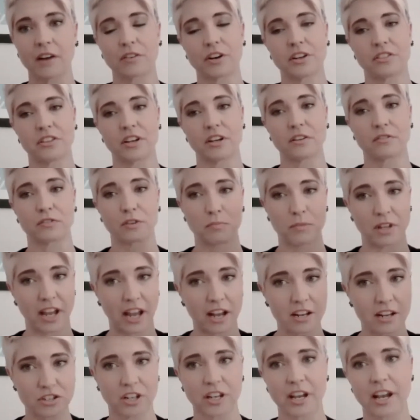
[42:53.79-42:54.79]
everything from
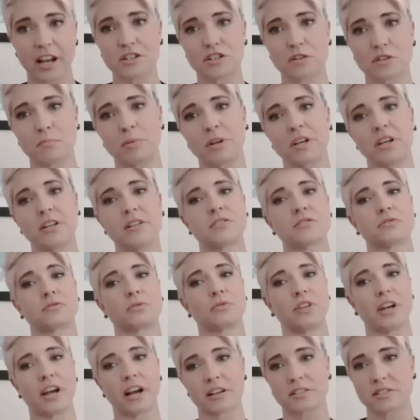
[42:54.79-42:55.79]
the education piece
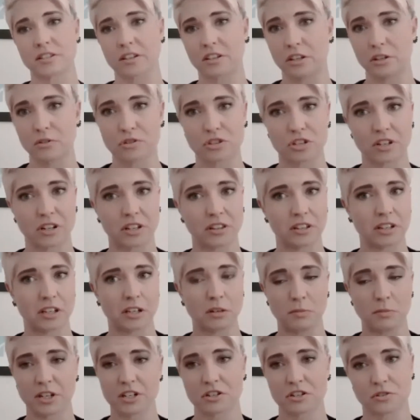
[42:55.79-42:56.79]
through the execution and
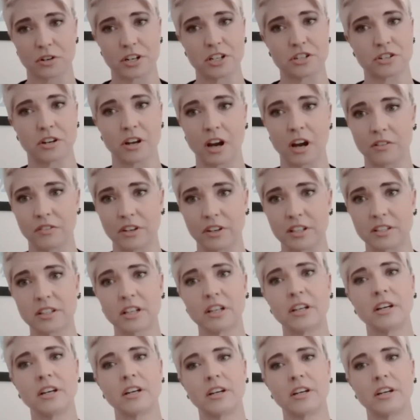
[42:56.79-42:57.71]
the administration of it.